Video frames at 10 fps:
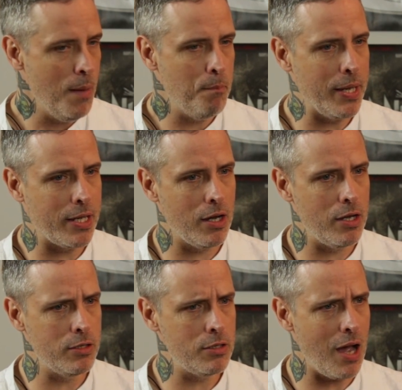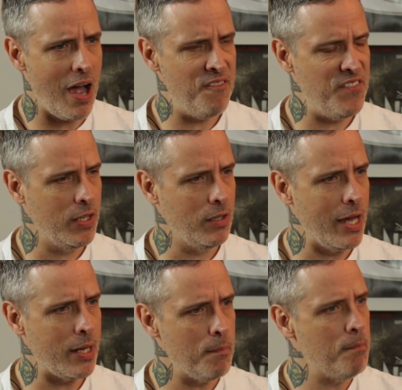Because I feel
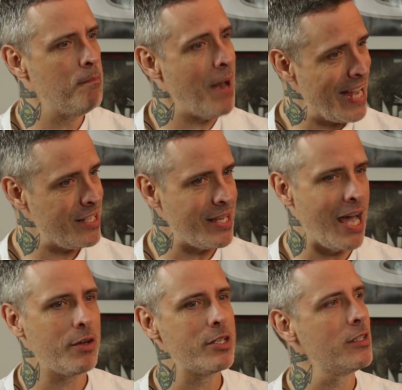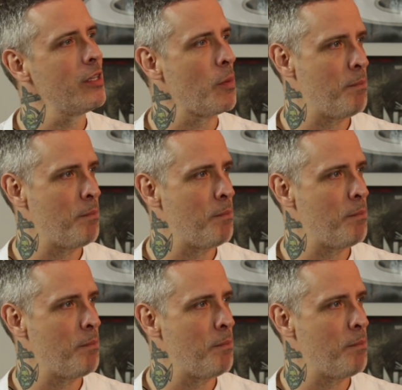like my sound is a little